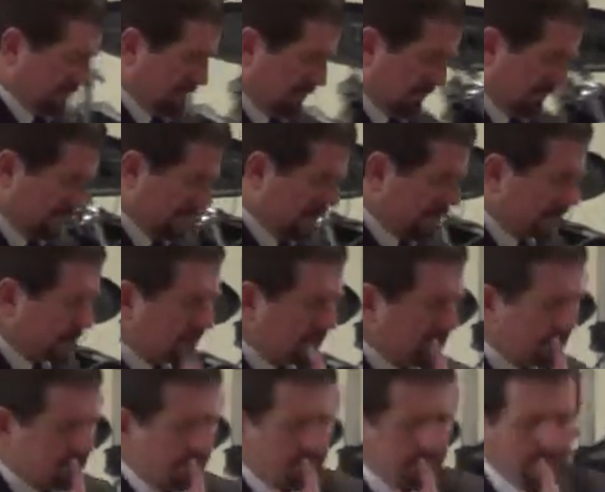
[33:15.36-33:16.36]

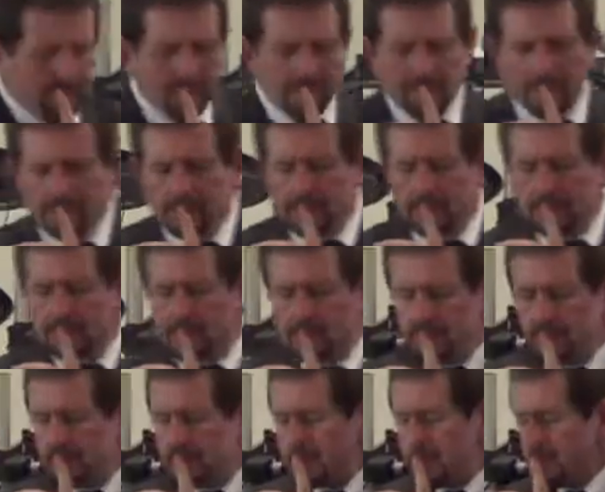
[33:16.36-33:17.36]

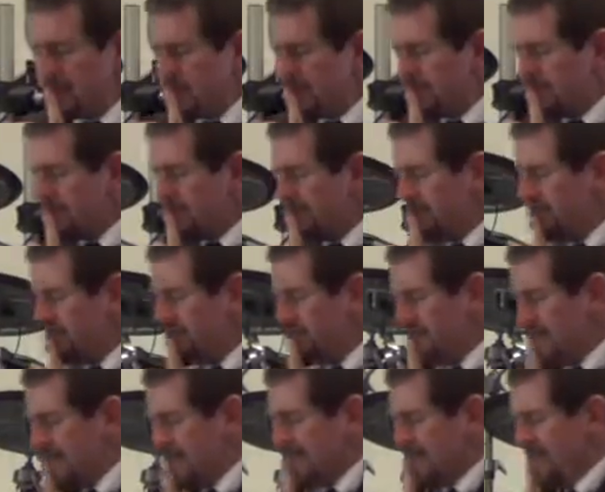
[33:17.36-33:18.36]

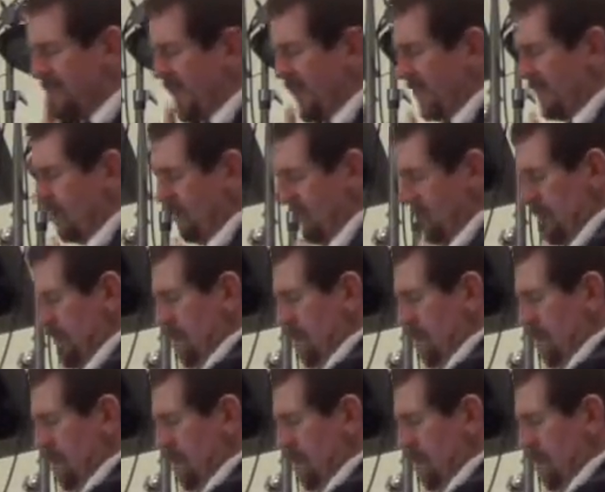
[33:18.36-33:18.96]
[no speech]